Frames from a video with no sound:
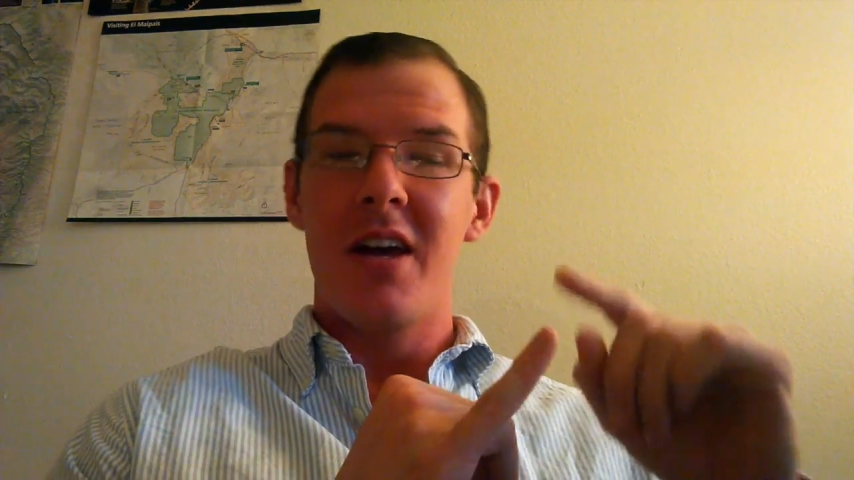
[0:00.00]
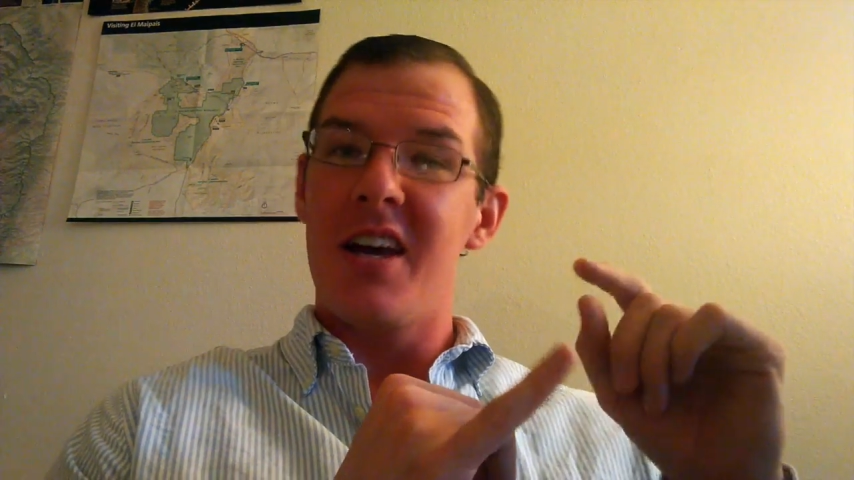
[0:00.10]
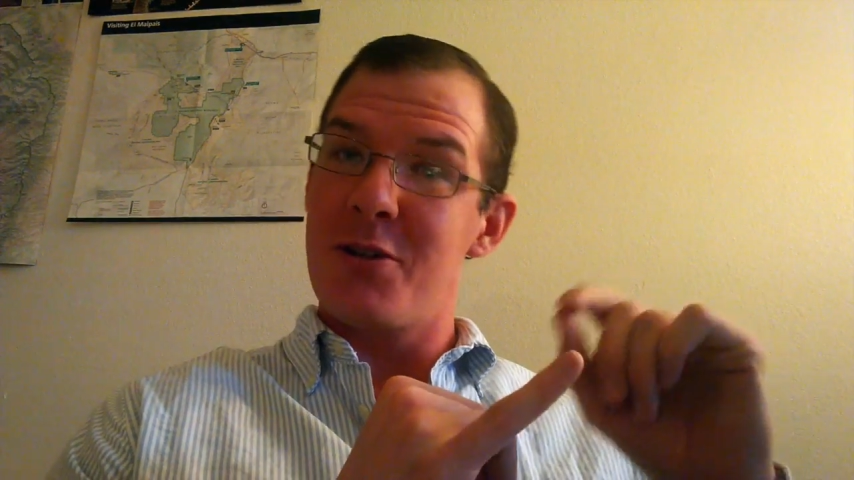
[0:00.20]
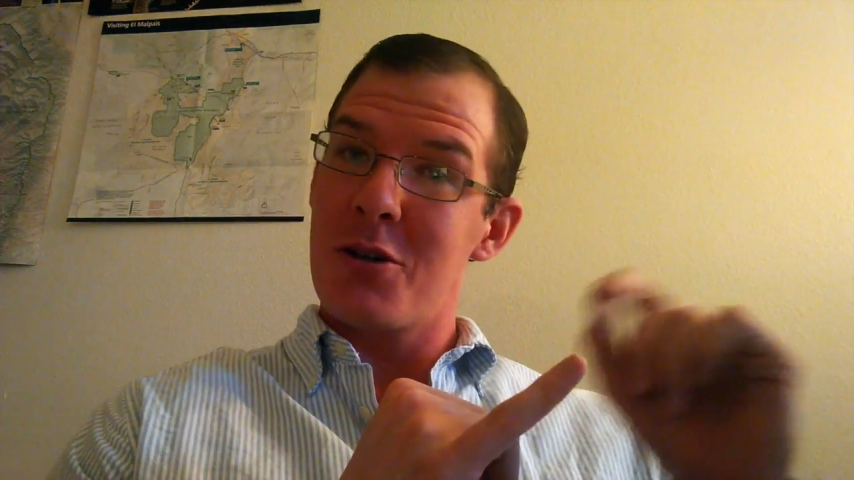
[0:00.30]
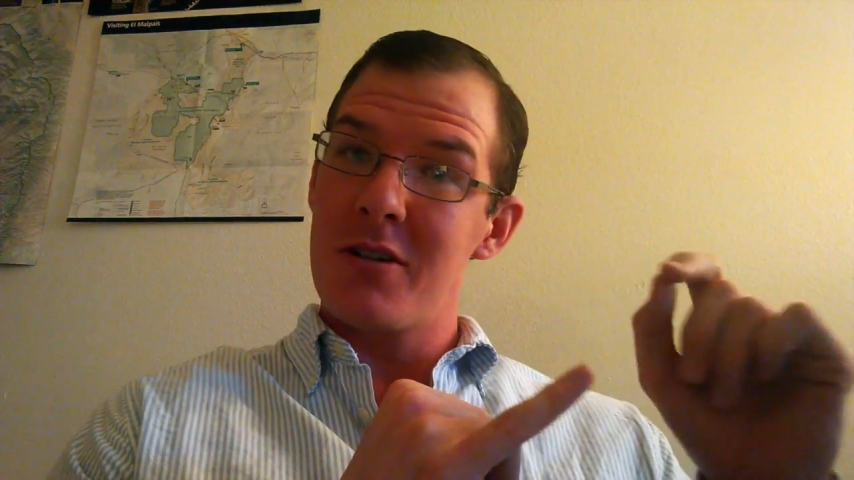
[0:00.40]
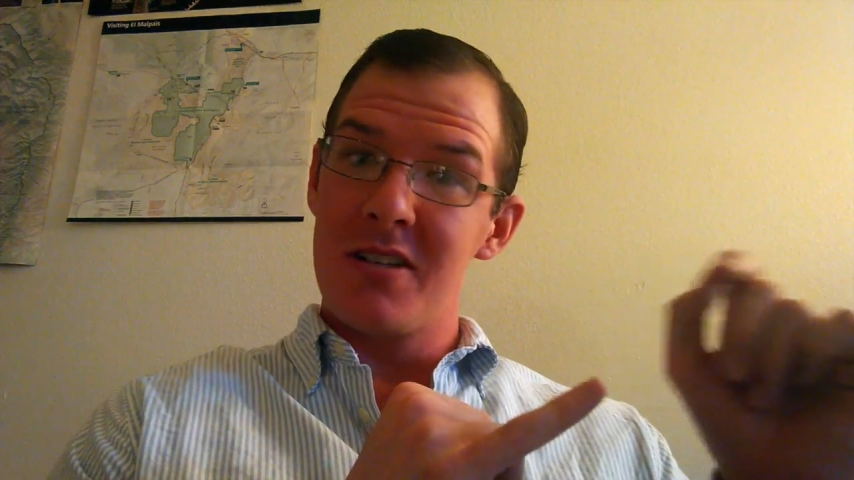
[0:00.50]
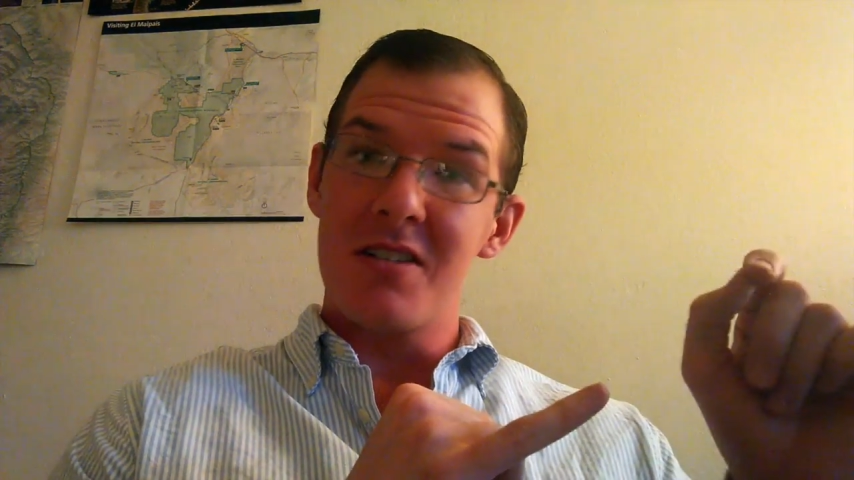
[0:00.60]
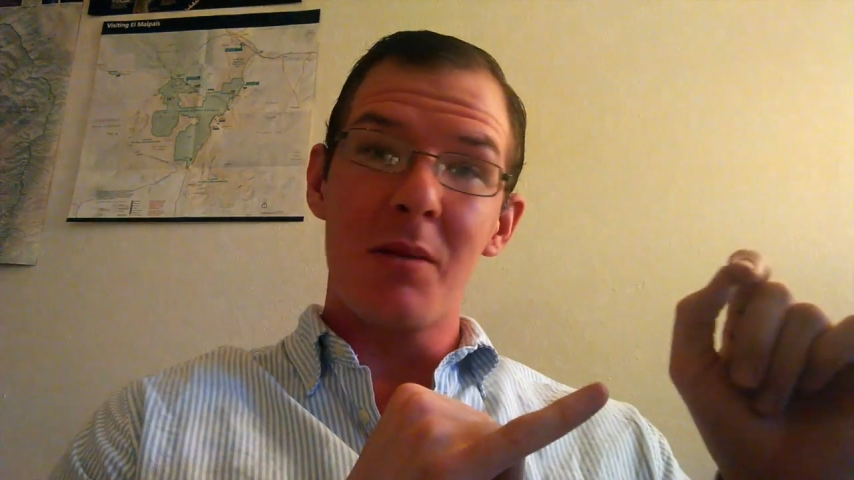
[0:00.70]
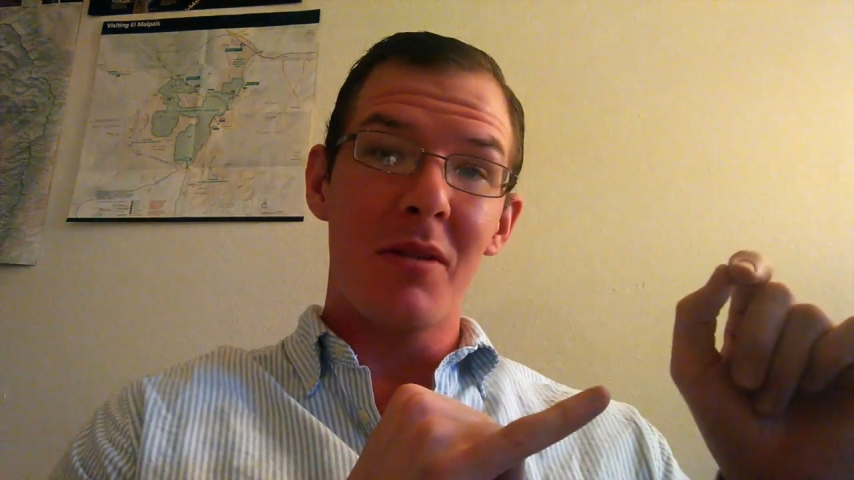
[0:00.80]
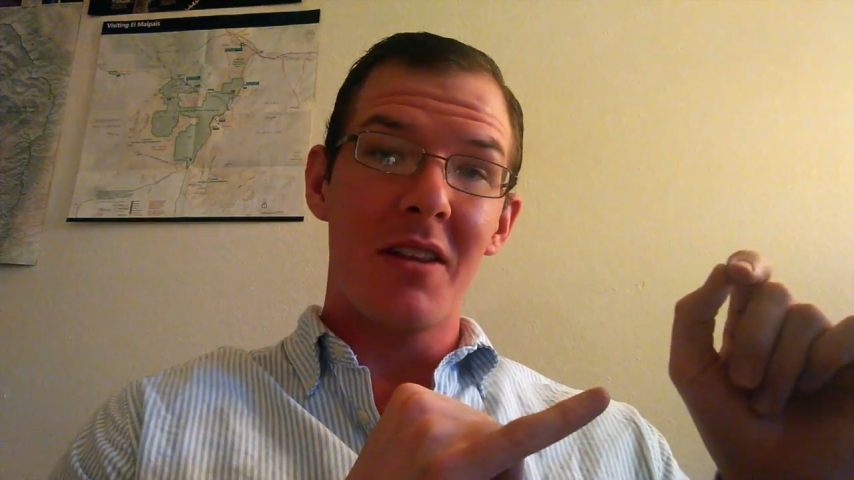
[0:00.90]
is certainly
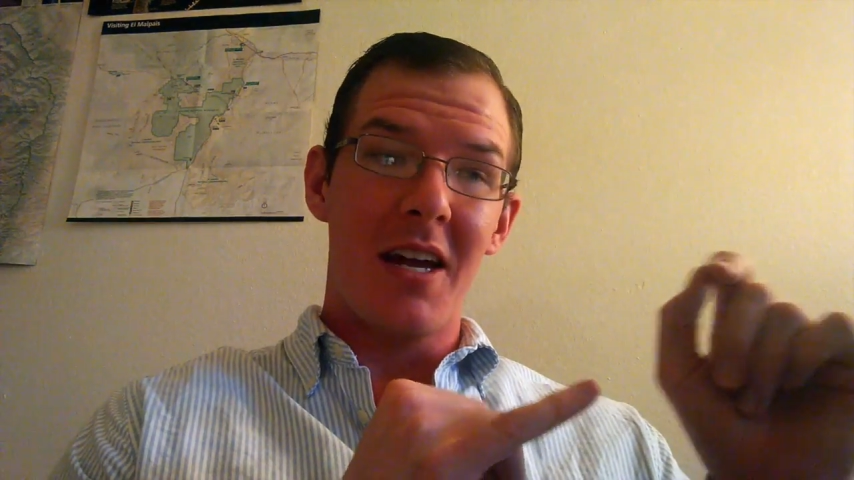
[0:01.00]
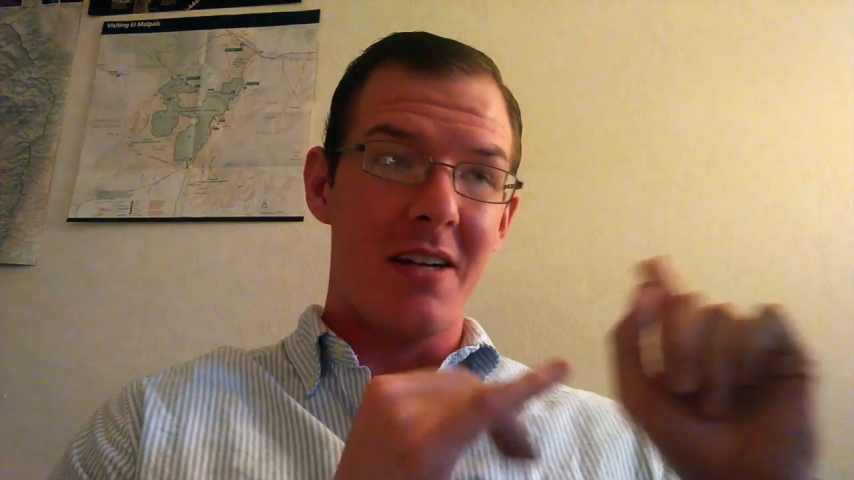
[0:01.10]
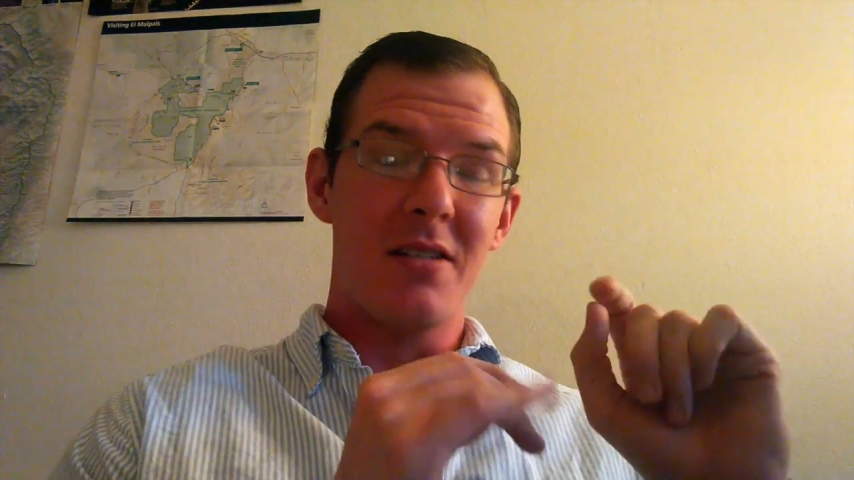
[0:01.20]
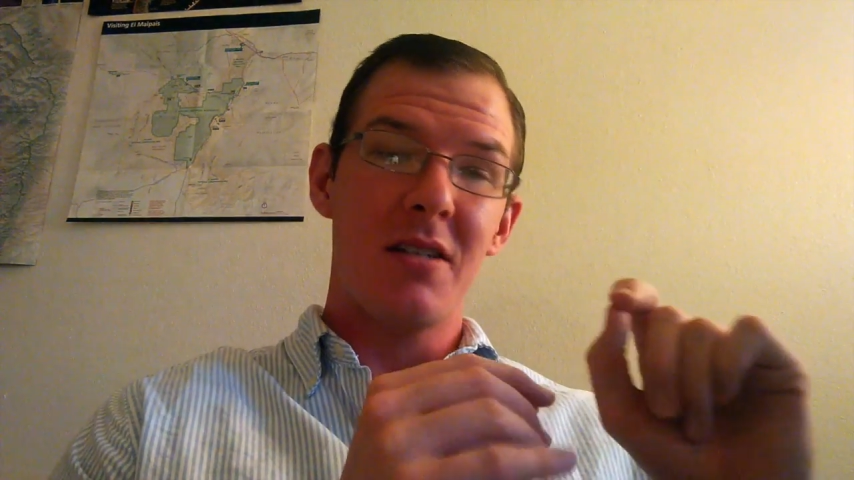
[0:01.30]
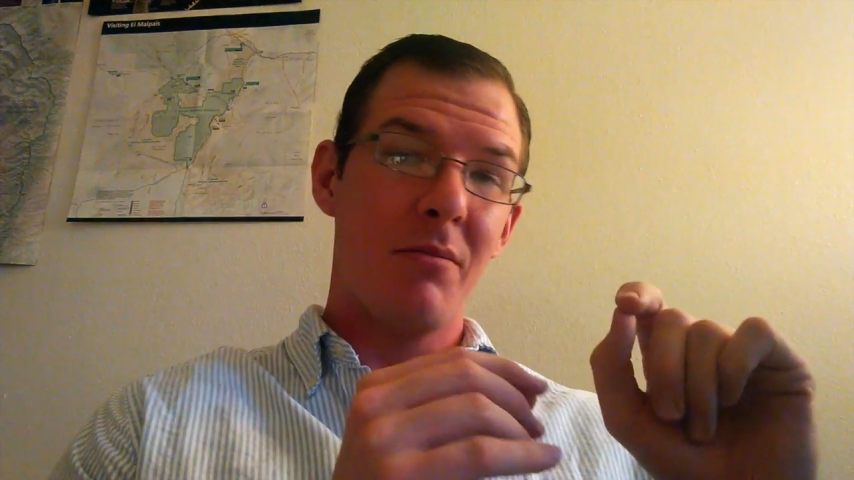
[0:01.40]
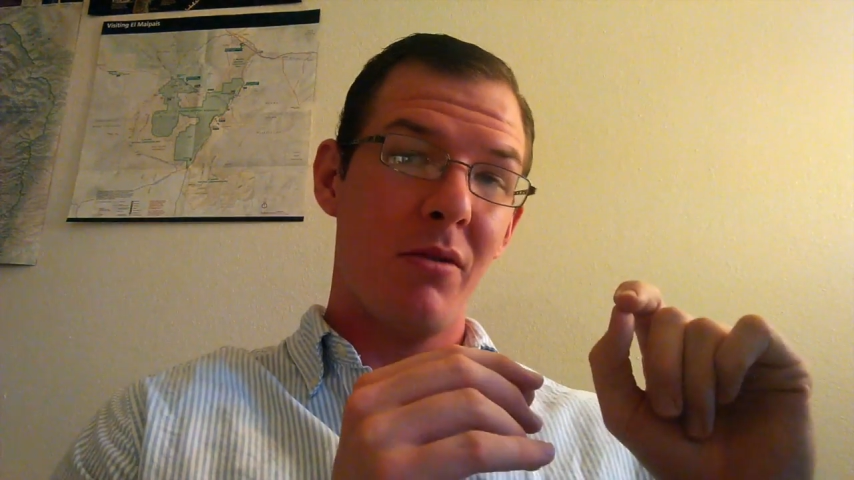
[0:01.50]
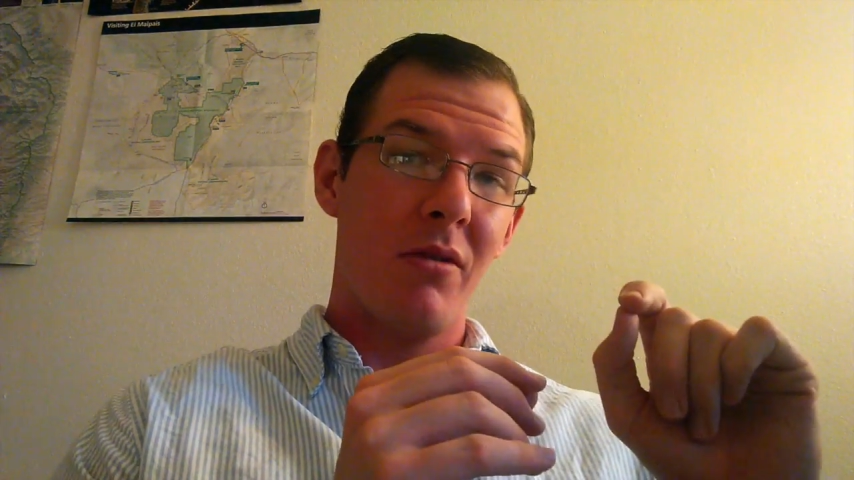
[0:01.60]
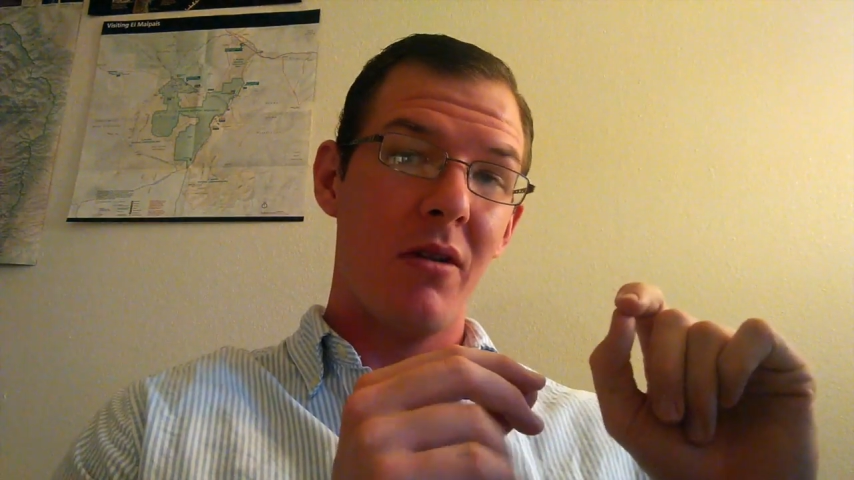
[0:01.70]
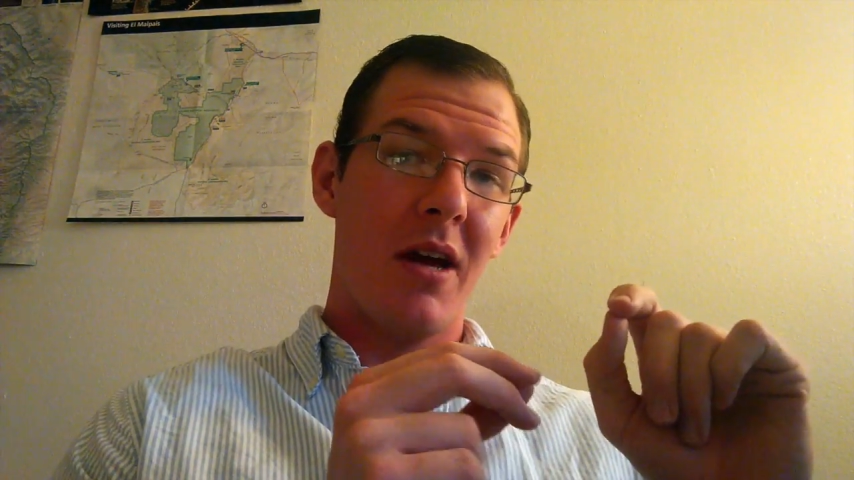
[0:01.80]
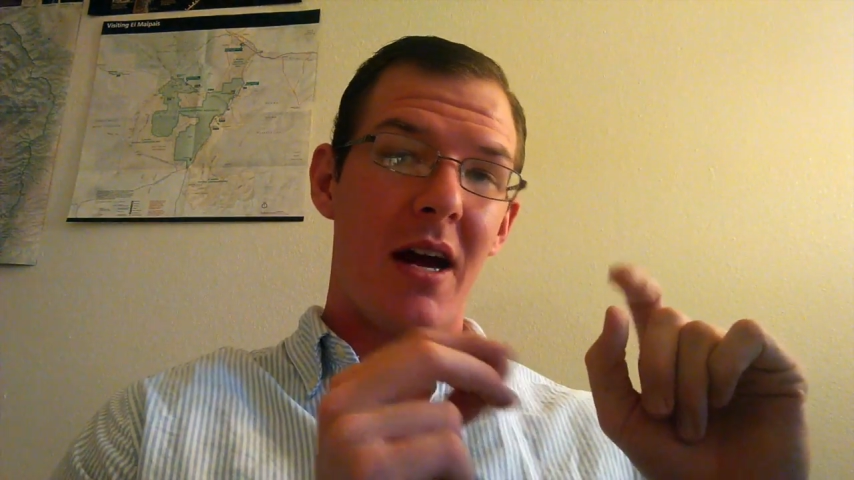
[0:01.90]
something that is
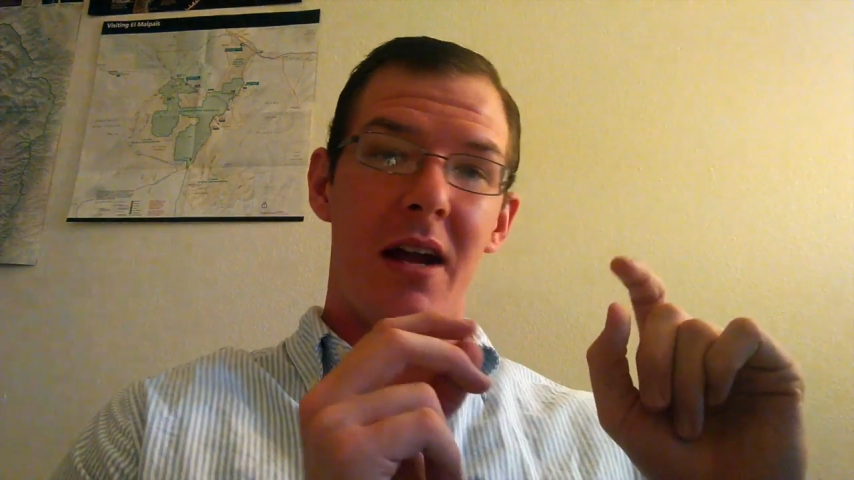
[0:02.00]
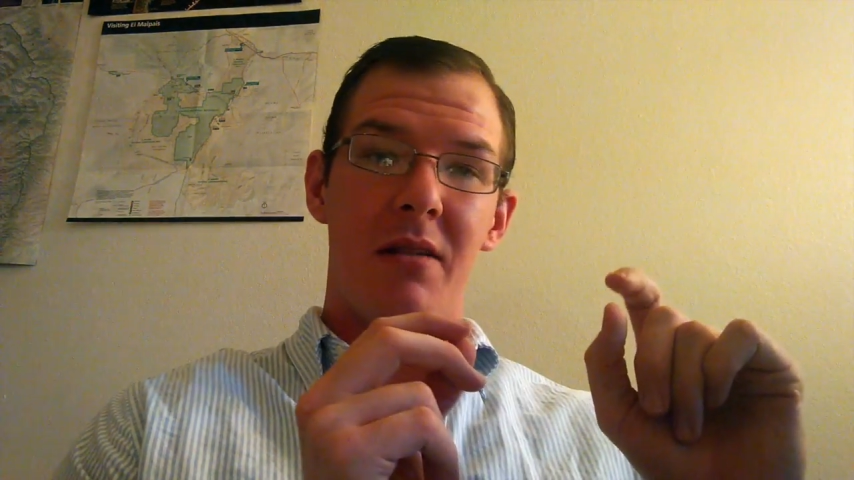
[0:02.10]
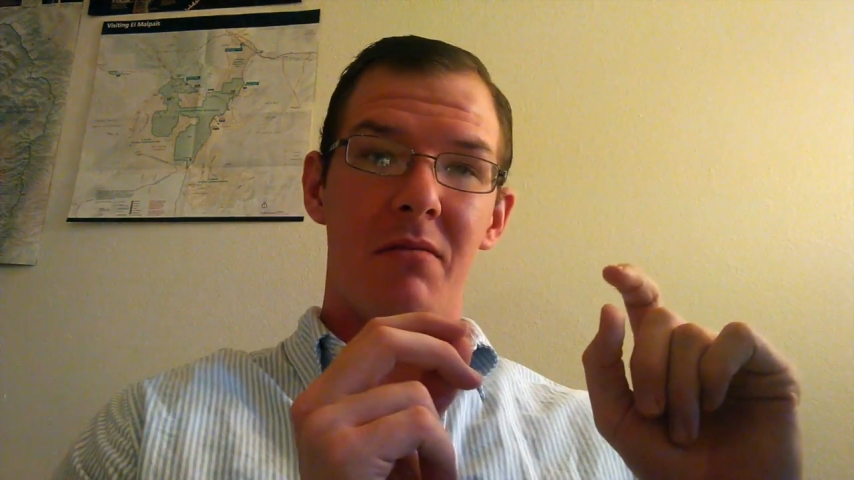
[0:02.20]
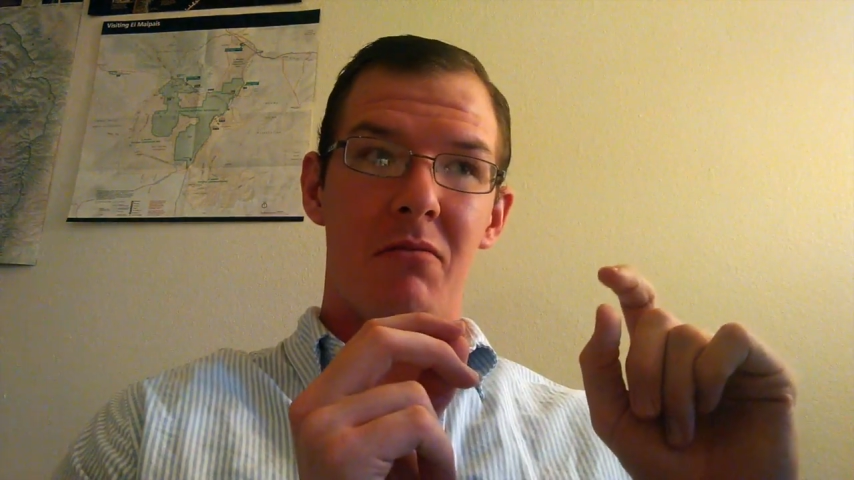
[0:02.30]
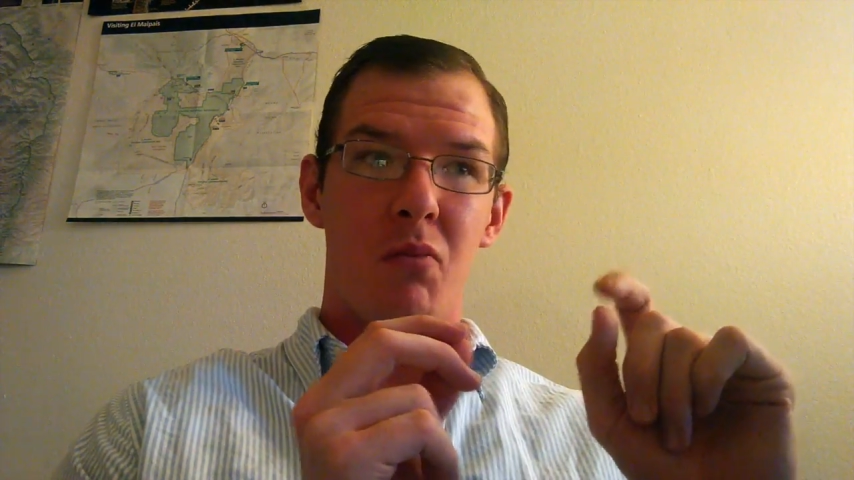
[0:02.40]
simple and